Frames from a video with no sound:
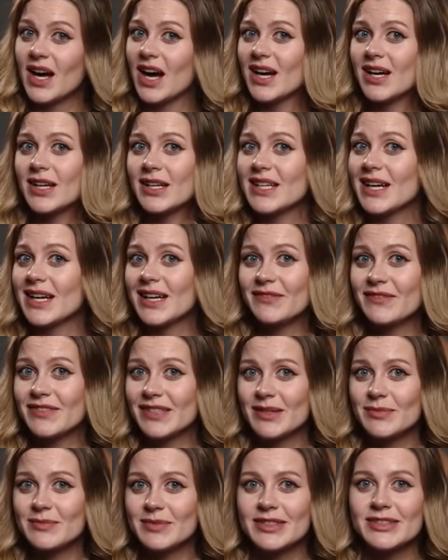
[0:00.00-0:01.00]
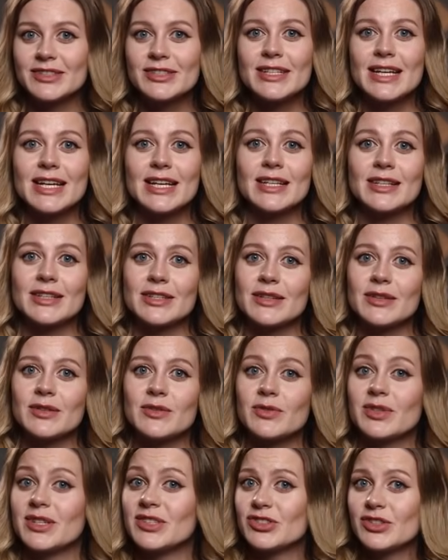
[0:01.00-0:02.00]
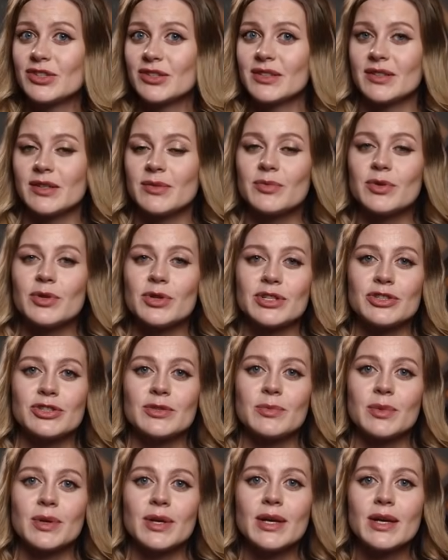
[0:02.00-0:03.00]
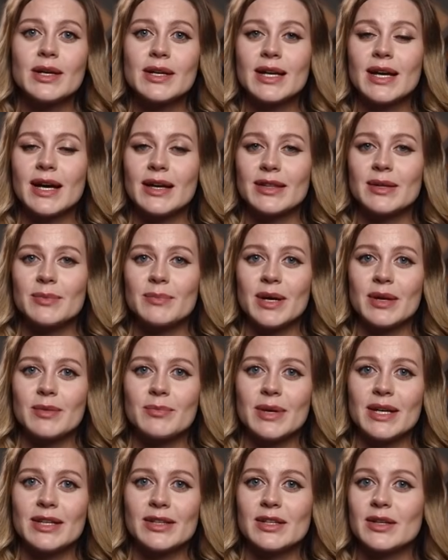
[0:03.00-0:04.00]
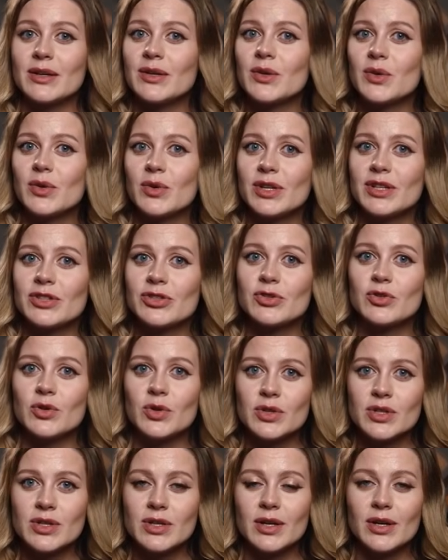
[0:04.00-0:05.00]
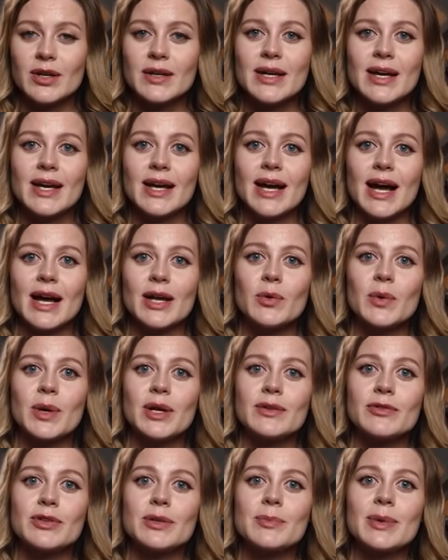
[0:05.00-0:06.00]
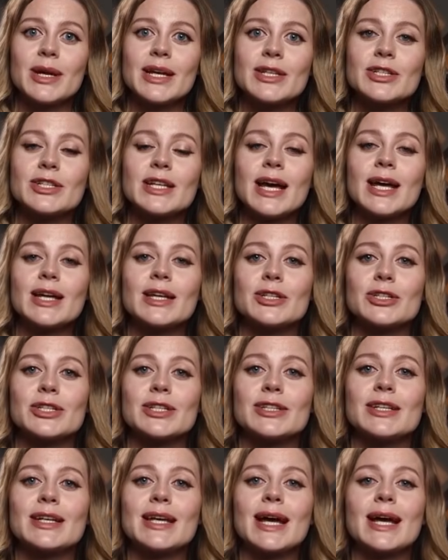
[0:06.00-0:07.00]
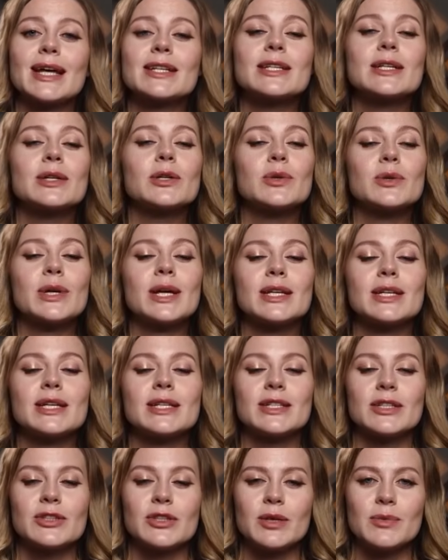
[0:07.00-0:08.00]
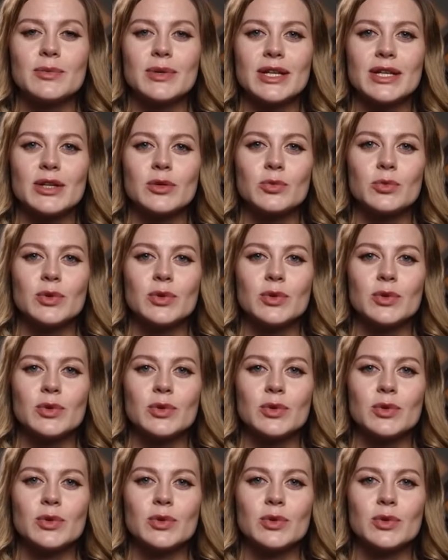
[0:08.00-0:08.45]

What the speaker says: Archives can be state, regional, municipal, departmental, or historical, and one of the main challenges lies in correctly determining